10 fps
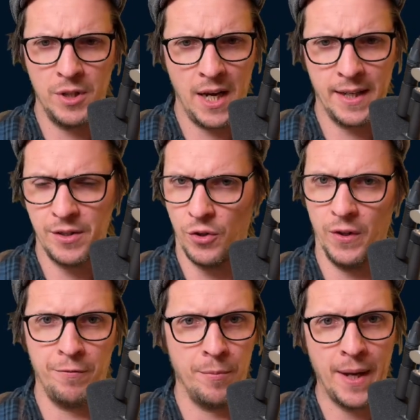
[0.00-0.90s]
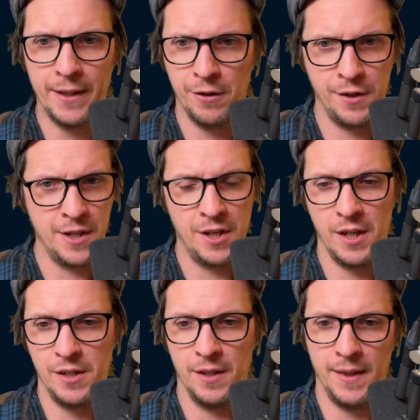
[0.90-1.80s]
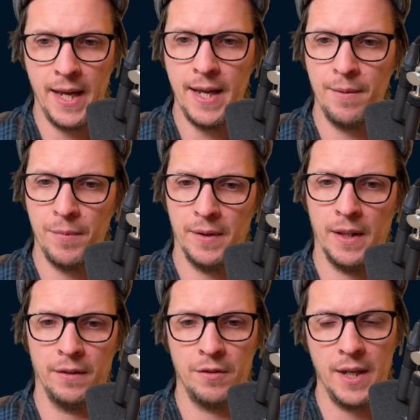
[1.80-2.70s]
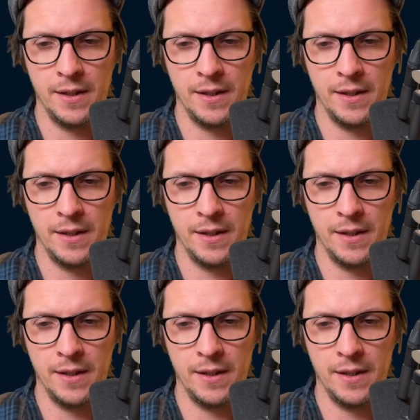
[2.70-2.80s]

checks on if you manually change the name and then